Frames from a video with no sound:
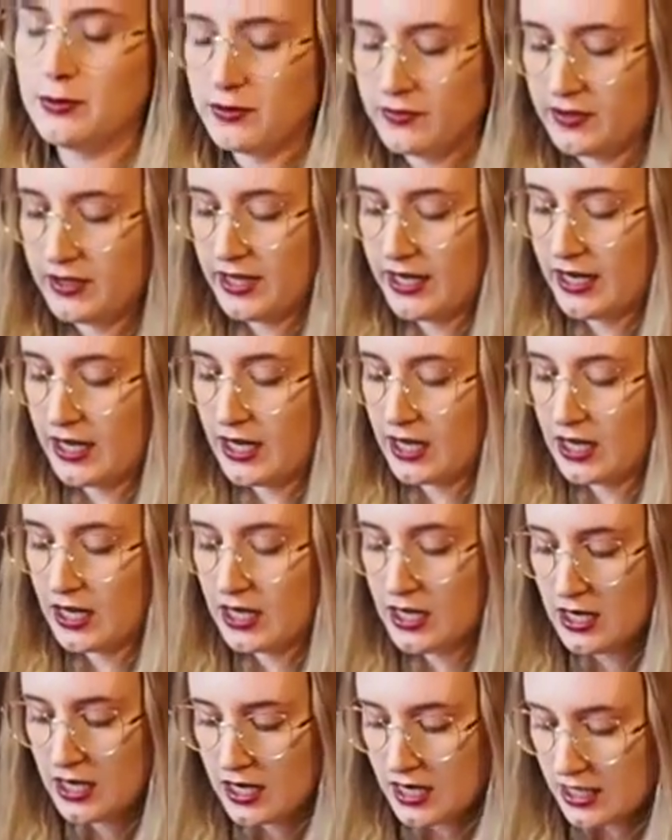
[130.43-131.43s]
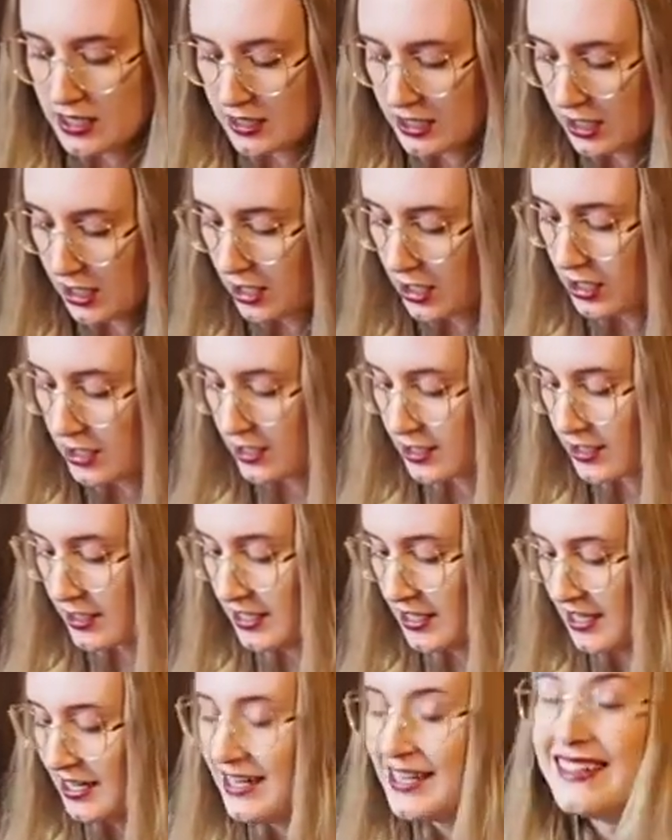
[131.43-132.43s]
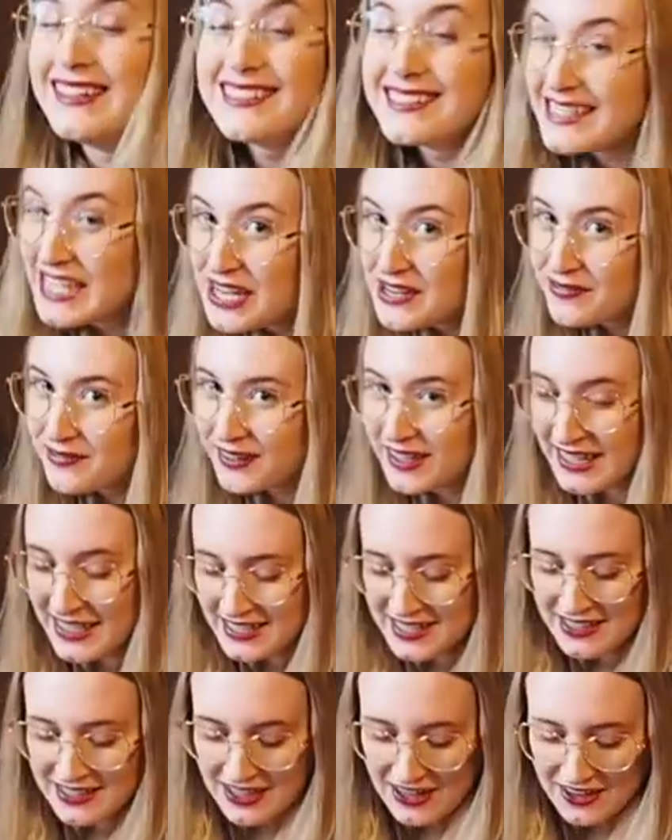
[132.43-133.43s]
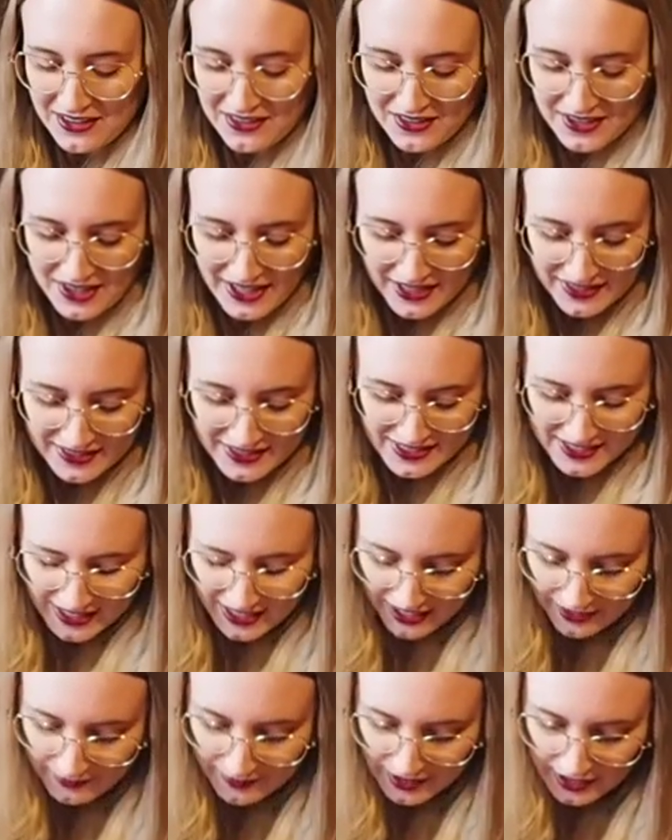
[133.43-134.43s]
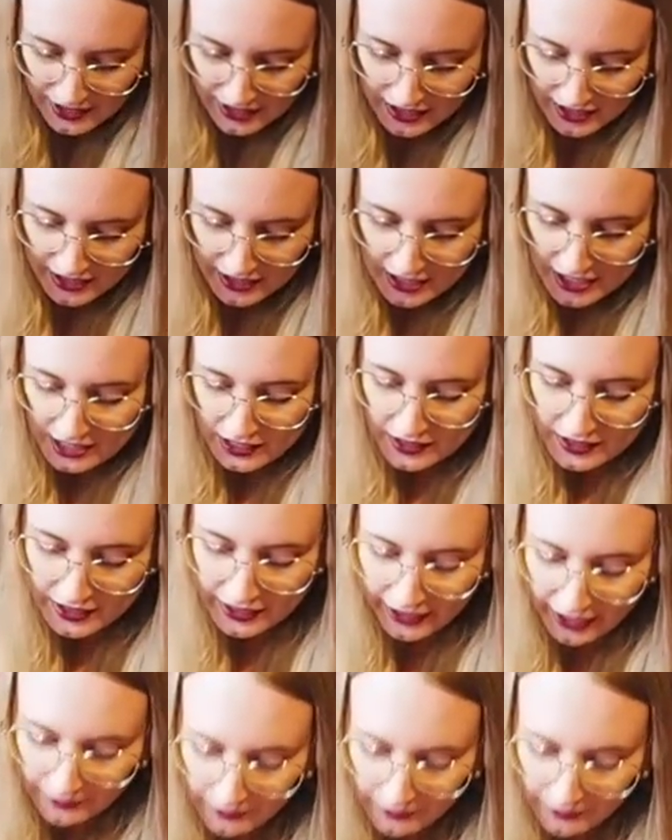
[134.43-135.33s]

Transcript: over there. They are different though, they're not the same. So I think I